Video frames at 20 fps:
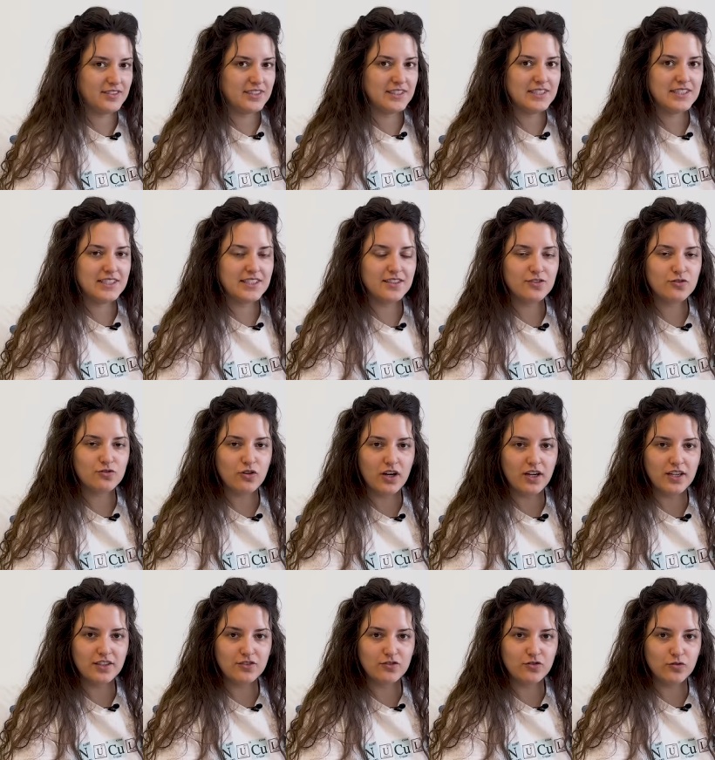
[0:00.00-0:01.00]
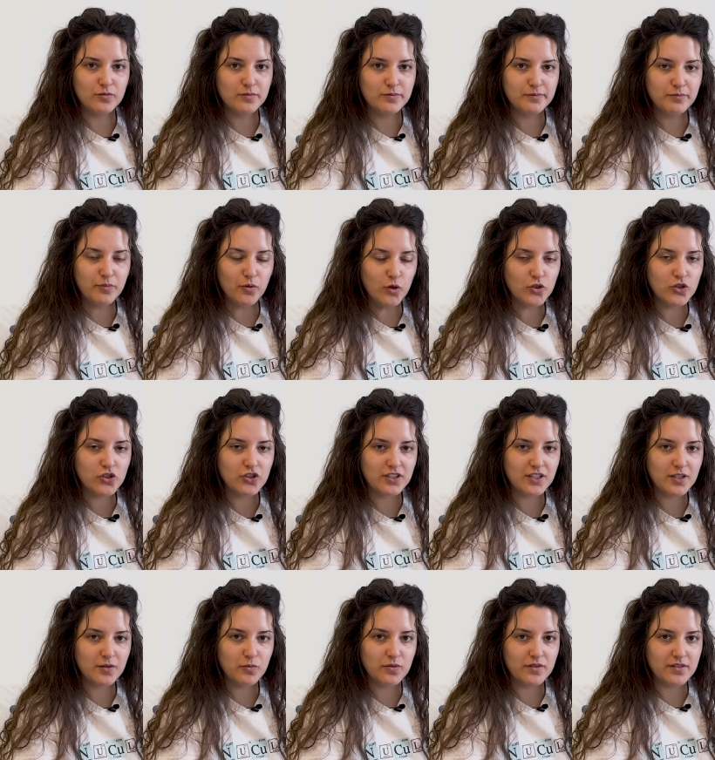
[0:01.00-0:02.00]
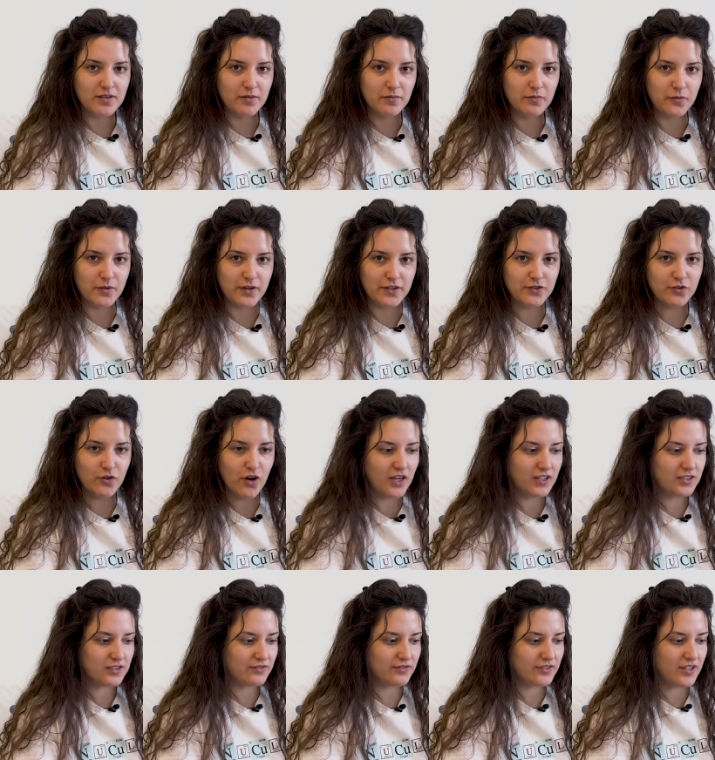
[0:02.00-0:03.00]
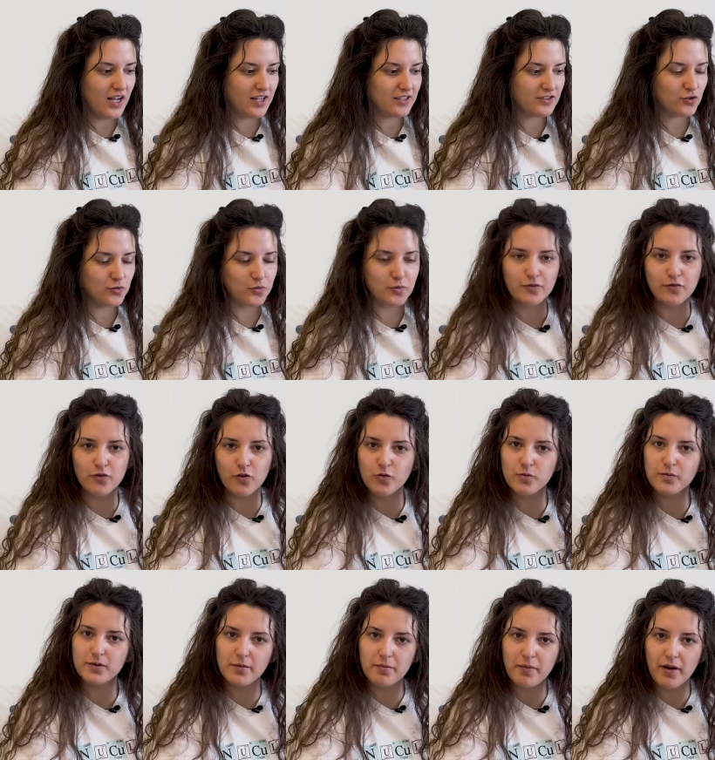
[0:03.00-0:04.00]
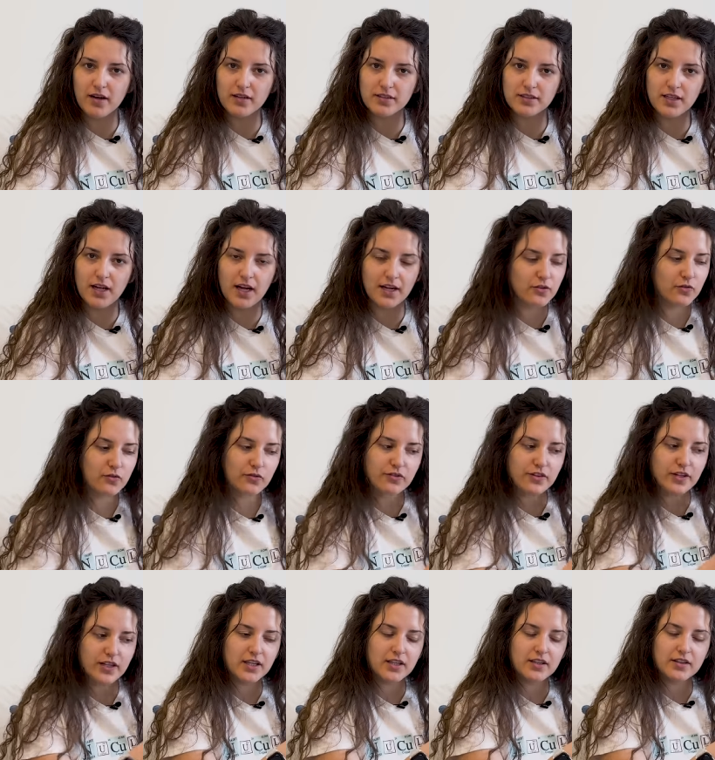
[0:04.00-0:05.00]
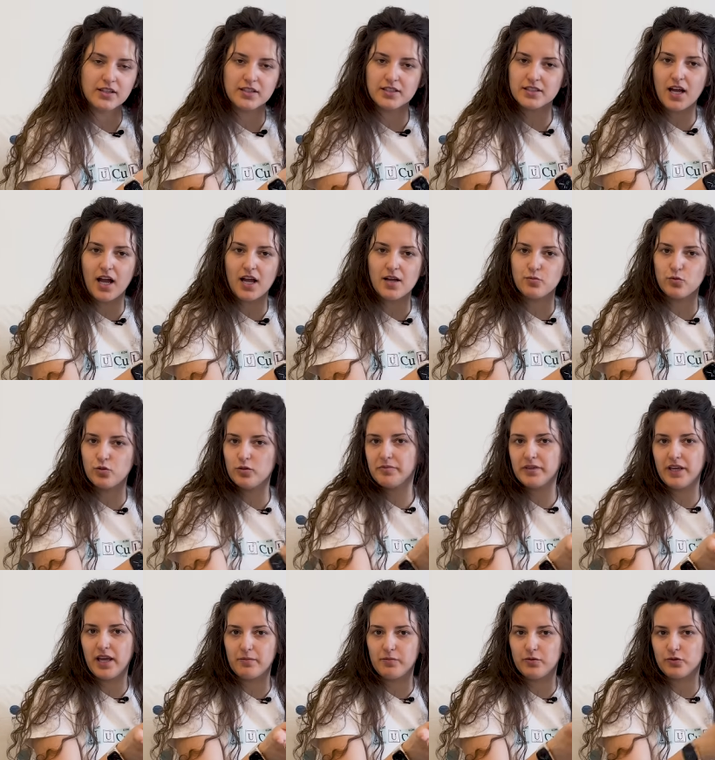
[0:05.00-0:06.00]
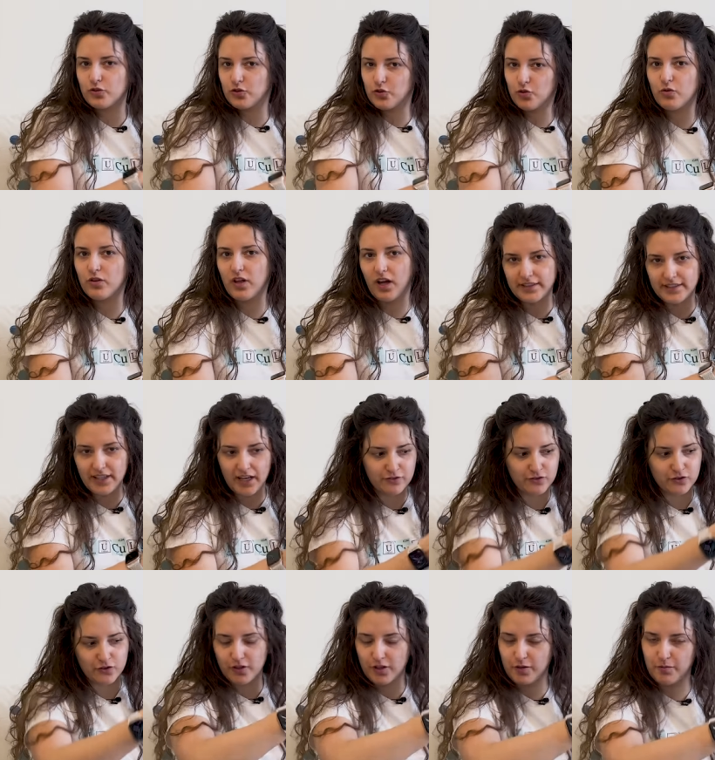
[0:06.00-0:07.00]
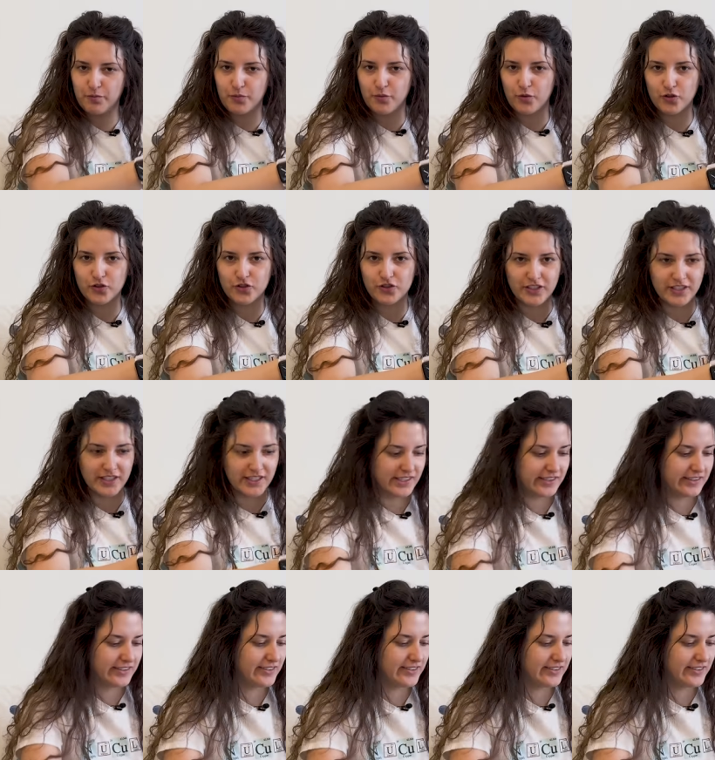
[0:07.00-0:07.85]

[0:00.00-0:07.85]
is he trying to poison him with some radioactive gas to perform in a party? I don't think this guy will be able to do that after the poisoning.